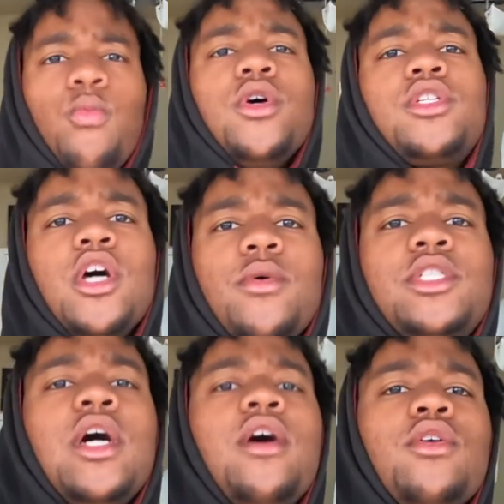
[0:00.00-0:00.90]
What's good with
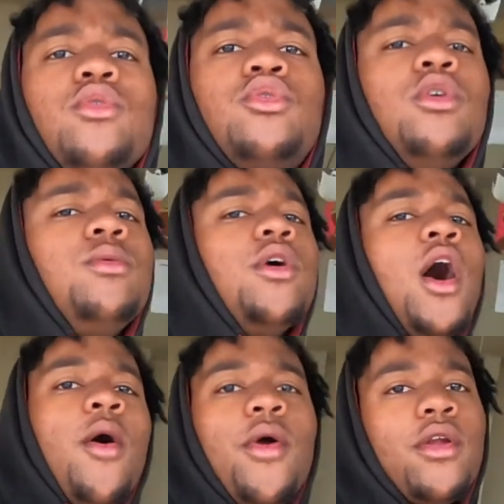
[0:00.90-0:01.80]
y'all YouTube? Y'all
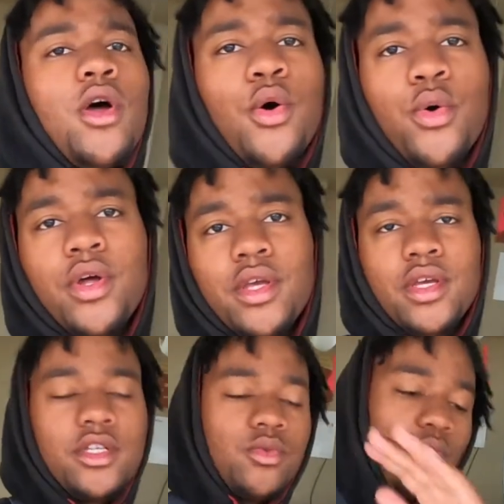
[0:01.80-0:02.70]
already know who it
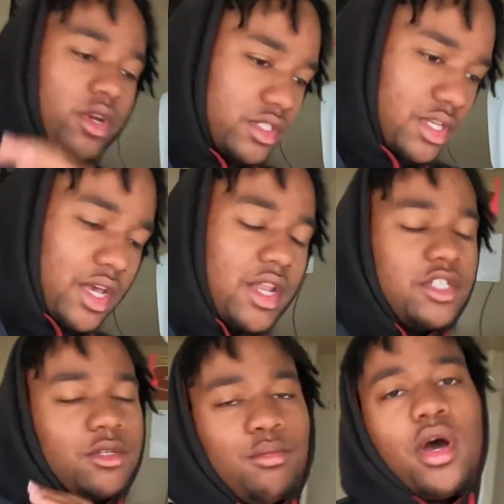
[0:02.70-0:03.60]
is. Once again, it's
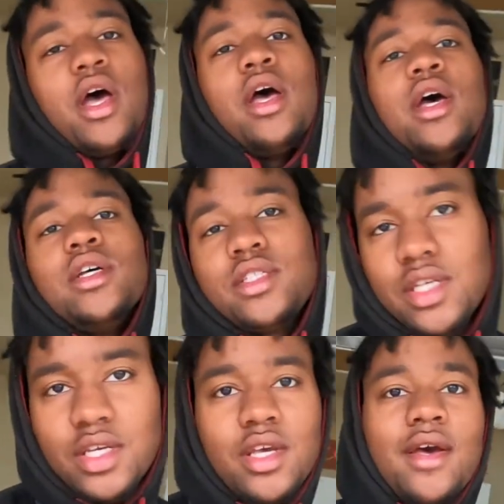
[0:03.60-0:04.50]
your boy
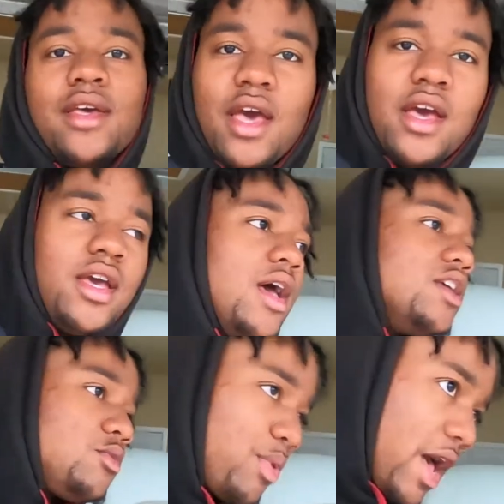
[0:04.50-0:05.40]
CK
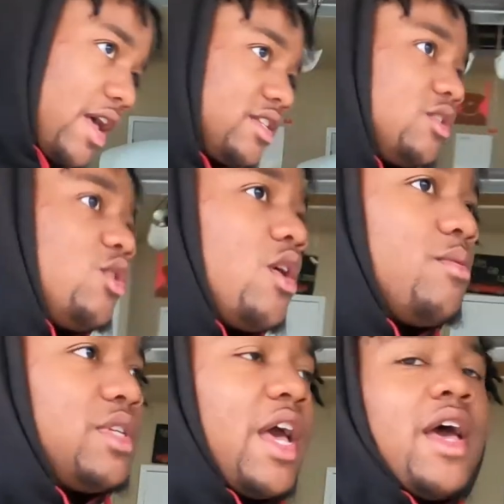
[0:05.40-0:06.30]
Spaz. You know what I'm
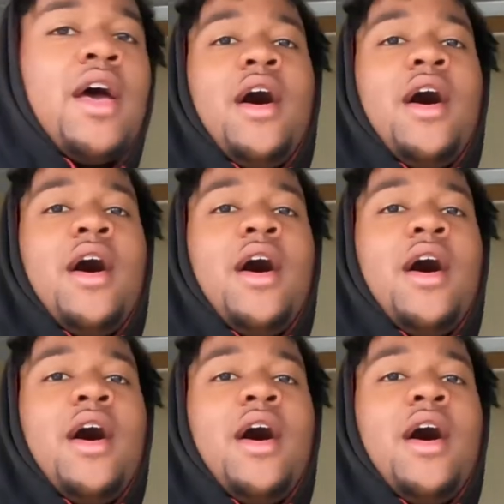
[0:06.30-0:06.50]
saying?